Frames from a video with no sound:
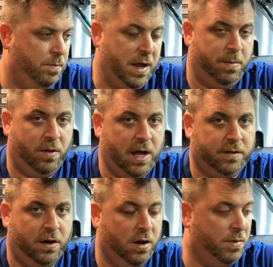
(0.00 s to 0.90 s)
people
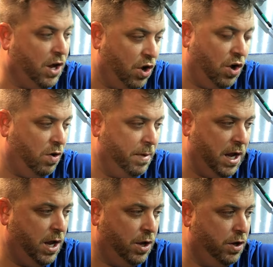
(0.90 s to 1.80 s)
out there will be like, oh
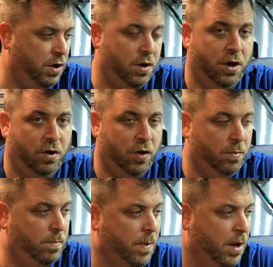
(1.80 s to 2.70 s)
man, you know,
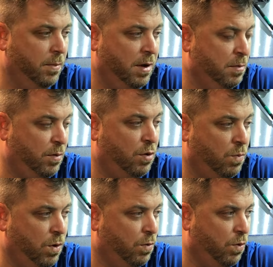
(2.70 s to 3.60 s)
you people
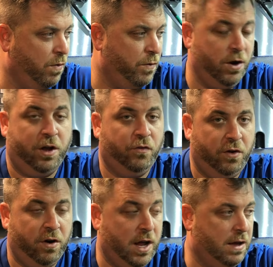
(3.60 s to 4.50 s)
don't want to work for you because
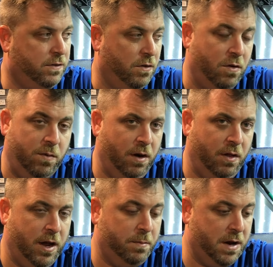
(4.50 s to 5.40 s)
you're an asshole.
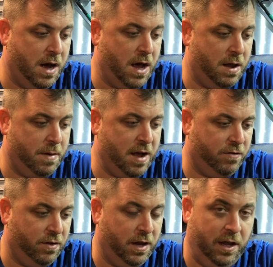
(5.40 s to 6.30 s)
Really, I'm not. I'm
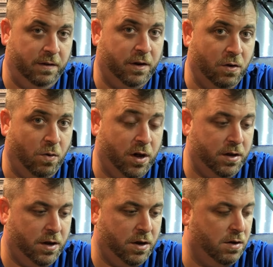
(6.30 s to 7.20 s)
actually
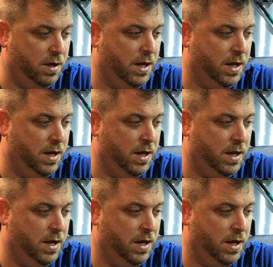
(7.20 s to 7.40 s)
easygoing, you know.